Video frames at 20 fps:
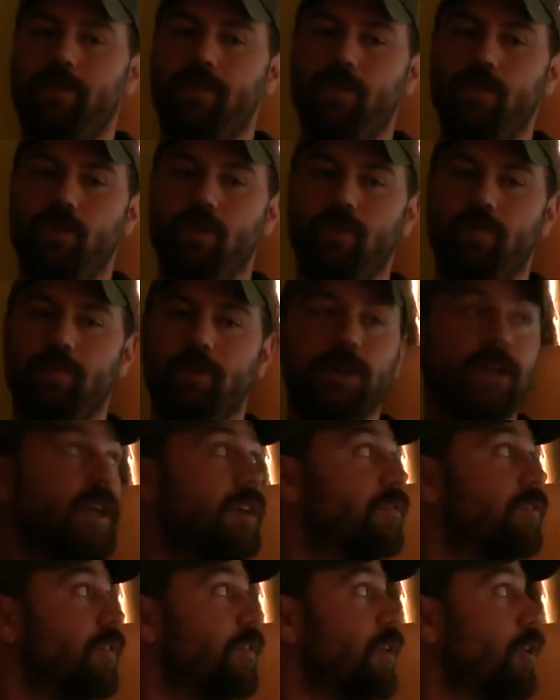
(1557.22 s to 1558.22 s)
to
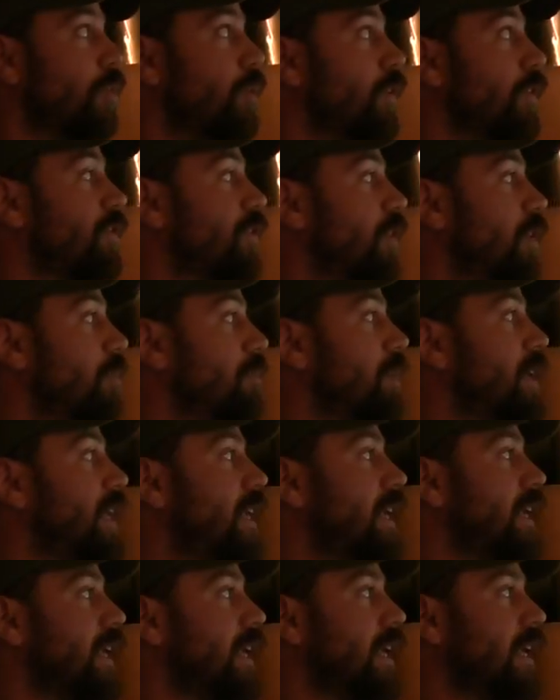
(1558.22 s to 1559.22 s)
believe that there were some
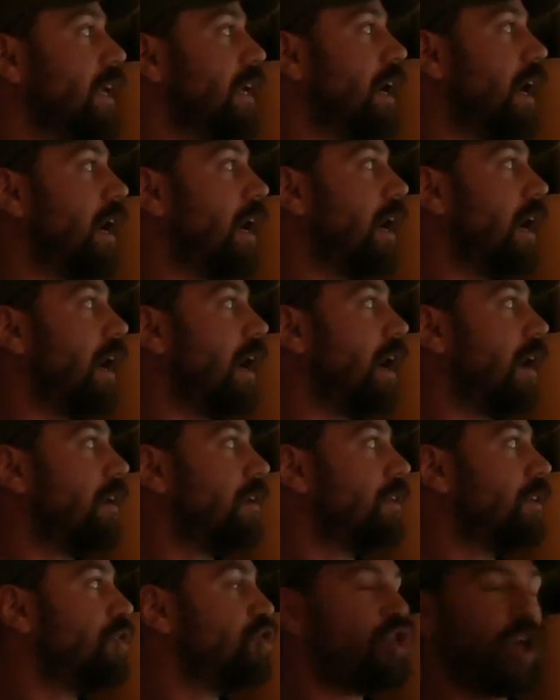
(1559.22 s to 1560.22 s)
key uh,
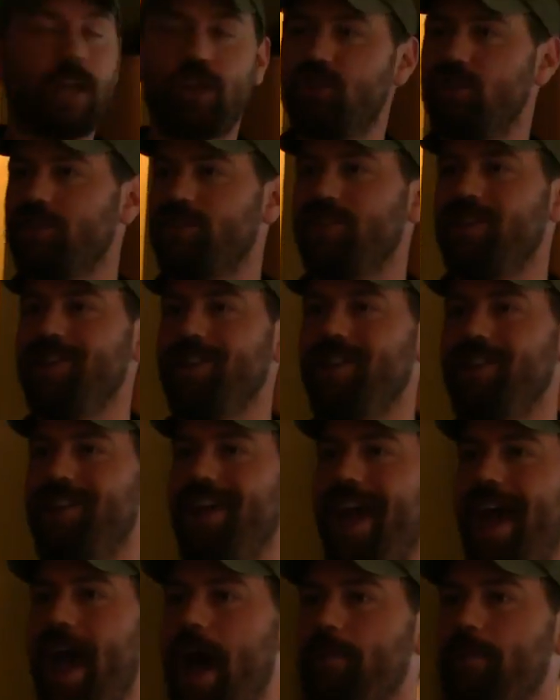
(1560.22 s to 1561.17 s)
changes that needed to